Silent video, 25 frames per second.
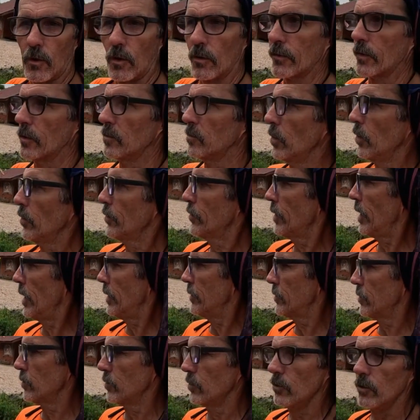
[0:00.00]
doors on both
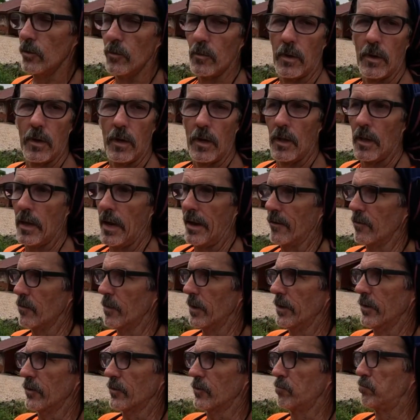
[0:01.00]
sides of the room.
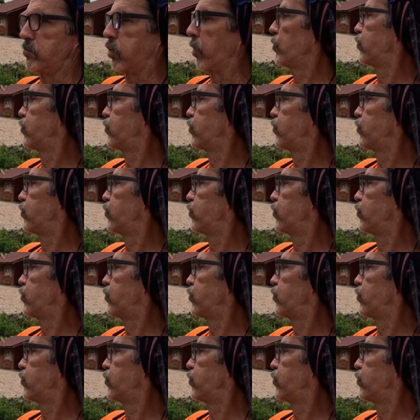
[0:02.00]
Everybody just